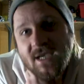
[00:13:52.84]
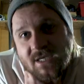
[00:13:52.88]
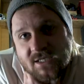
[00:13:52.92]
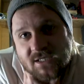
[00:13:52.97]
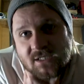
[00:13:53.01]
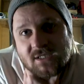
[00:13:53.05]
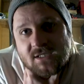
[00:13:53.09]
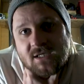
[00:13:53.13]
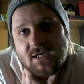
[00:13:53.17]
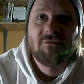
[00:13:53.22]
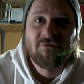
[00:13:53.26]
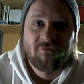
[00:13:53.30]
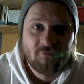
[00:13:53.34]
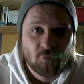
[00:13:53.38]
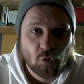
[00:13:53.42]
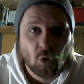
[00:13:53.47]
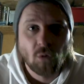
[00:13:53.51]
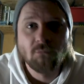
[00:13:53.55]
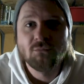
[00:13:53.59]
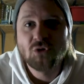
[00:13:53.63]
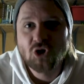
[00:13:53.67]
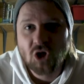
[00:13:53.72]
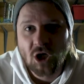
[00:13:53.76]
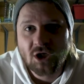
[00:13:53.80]
this
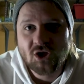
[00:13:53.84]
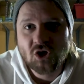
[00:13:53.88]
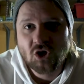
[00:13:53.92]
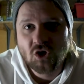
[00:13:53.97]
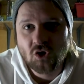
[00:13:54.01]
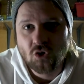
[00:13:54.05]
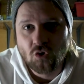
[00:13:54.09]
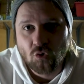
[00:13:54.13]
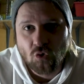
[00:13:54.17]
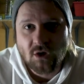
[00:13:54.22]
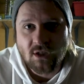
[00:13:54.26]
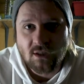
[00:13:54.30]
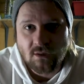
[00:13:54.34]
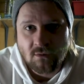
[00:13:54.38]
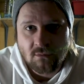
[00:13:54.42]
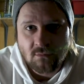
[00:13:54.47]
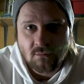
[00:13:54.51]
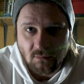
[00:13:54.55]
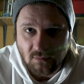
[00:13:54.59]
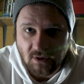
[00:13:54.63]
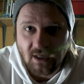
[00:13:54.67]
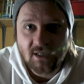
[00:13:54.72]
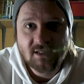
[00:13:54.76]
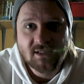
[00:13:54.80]
from just doing
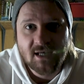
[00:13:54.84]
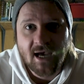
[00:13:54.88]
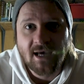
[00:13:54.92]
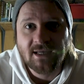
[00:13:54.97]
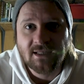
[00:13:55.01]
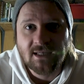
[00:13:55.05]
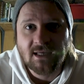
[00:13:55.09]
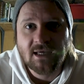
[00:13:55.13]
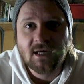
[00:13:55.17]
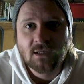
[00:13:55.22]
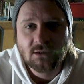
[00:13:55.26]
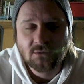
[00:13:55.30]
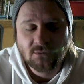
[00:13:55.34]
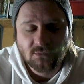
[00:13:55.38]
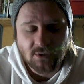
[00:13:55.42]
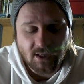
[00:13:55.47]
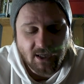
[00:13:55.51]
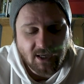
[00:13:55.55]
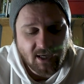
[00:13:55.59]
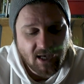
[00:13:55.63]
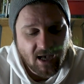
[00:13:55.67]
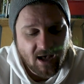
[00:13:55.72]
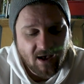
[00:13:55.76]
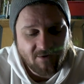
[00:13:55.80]
this idea,
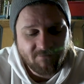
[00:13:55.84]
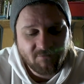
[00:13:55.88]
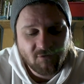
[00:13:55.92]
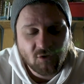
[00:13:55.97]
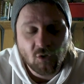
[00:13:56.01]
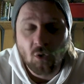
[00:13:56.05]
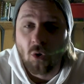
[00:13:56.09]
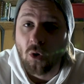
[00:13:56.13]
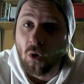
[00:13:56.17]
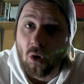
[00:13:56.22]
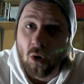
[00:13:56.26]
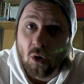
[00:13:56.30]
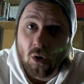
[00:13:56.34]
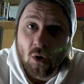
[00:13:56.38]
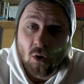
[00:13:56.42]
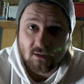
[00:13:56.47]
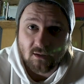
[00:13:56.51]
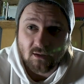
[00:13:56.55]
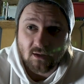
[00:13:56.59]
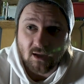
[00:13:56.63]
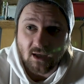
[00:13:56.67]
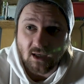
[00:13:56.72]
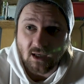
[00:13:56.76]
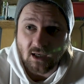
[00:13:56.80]
right? I've got
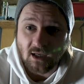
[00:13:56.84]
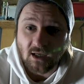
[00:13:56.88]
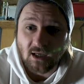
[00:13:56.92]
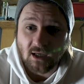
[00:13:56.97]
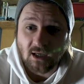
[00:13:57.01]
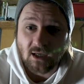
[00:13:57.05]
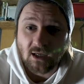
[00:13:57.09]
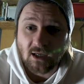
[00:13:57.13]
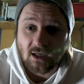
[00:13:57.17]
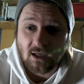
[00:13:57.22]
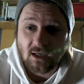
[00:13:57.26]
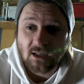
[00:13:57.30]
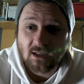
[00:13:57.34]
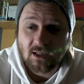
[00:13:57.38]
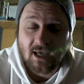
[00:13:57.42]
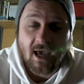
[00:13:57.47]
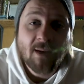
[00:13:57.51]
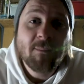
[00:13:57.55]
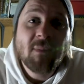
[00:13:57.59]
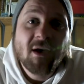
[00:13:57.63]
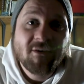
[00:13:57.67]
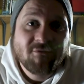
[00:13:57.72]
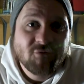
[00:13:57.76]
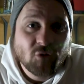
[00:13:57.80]
the
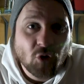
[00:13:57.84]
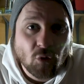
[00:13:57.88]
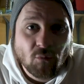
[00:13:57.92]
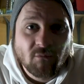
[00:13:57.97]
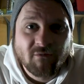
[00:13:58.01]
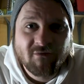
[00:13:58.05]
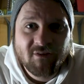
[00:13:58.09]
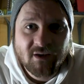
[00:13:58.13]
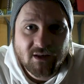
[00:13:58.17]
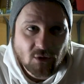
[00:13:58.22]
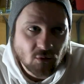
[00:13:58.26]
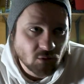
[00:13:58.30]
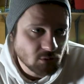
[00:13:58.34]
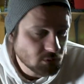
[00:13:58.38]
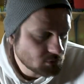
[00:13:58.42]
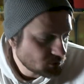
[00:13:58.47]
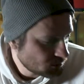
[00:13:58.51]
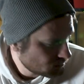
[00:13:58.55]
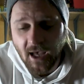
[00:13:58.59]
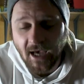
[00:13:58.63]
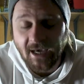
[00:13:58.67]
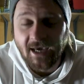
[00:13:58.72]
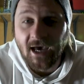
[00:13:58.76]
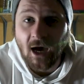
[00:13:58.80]
MF Doom video.
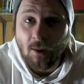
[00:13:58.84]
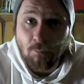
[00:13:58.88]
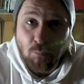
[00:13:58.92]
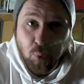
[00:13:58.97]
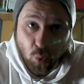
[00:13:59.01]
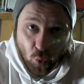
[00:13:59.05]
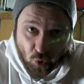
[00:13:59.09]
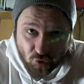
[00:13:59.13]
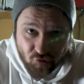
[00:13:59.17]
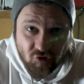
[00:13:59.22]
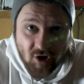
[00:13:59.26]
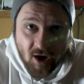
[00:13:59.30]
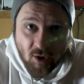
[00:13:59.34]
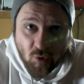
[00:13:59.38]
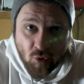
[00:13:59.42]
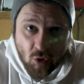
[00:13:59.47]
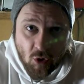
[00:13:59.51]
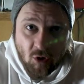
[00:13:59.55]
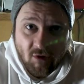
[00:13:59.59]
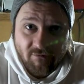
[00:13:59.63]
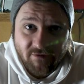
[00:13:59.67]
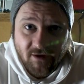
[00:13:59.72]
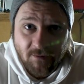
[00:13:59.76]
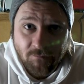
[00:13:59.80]
I get a portrait
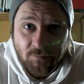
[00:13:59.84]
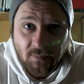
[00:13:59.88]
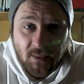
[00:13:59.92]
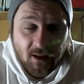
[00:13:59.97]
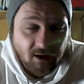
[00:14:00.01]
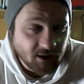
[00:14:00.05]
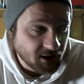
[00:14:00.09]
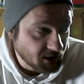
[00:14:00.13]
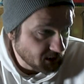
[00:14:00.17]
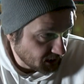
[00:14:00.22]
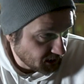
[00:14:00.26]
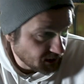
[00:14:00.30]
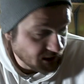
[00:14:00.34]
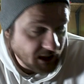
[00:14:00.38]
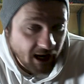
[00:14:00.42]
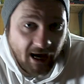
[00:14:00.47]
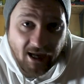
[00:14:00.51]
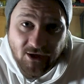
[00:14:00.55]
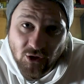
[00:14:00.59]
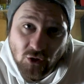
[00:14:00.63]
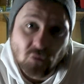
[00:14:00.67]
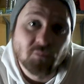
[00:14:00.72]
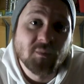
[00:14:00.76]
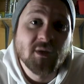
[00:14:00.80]
out of it. I get, like, the
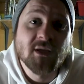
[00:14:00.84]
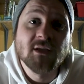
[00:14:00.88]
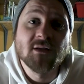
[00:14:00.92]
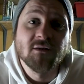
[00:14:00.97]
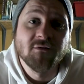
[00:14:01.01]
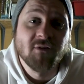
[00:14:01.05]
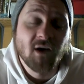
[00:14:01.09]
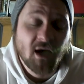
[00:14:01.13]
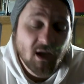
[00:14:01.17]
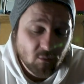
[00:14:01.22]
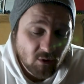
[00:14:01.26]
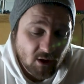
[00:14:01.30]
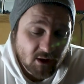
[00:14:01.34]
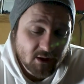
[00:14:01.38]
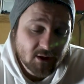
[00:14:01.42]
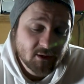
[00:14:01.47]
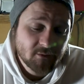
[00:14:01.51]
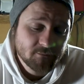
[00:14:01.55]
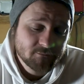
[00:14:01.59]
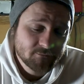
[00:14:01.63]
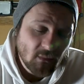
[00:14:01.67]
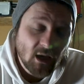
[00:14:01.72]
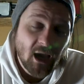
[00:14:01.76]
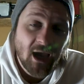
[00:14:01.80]
actual piece of artwork.
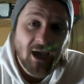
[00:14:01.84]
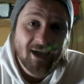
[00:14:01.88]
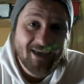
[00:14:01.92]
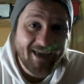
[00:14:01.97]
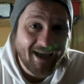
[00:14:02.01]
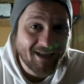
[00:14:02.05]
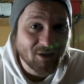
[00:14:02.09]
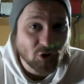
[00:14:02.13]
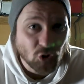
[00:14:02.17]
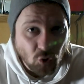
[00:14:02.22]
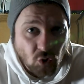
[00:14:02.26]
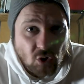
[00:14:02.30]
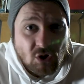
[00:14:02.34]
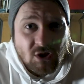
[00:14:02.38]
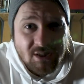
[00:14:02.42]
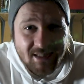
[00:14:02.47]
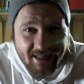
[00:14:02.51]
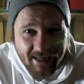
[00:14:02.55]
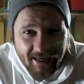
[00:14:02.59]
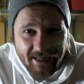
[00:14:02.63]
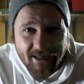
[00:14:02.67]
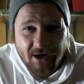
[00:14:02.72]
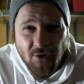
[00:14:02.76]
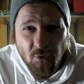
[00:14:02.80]
I get a
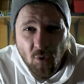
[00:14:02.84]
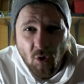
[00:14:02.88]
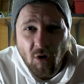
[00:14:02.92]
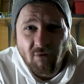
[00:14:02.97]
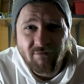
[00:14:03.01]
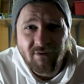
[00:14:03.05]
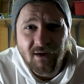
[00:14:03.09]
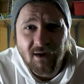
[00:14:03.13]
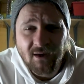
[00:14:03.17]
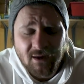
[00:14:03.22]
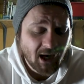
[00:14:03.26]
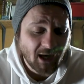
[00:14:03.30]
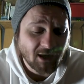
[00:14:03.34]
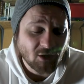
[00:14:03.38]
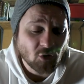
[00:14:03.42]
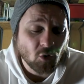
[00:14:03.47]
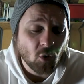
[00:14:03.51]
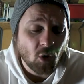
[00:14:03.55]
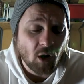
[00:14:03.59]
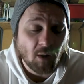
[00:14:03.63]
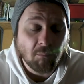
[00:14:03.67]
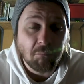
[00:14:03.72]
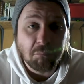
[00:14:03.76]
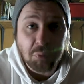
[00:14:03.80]
newsletter out of it. I
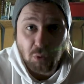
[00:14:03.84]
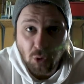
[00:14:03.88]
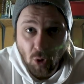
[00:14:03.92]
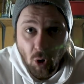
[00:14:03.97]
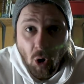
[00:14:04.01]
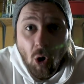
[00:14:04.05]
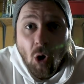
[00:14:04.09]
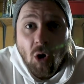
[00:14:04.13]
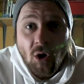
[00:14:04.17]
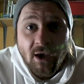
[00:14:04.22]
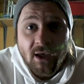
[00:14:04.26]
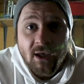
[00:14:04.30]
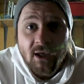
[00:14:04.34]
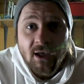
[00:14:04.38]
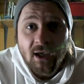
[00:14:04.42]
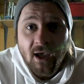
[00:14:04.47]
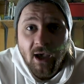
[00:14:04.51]
got a blog